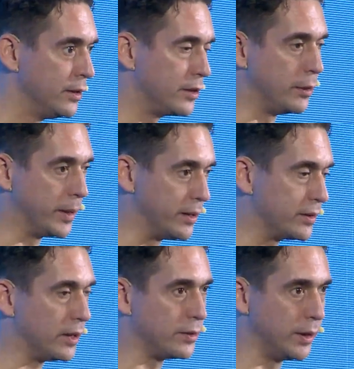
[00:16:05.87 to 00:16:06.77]
So that we can
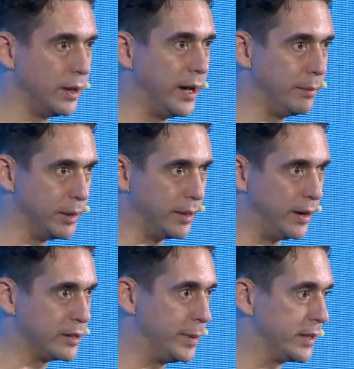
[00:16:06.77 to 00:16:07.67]
start to align with their
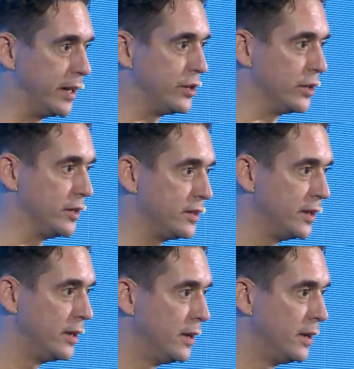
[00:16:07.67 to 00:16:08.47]
expectations.